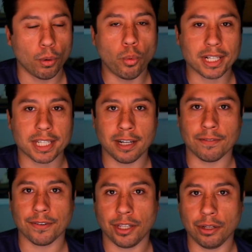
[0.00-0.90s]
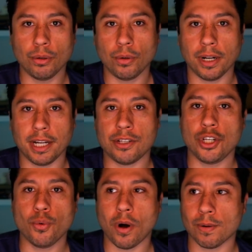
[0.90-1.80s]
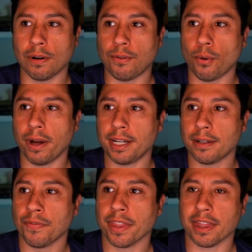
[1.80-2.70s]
What's in it for you is you want to avoid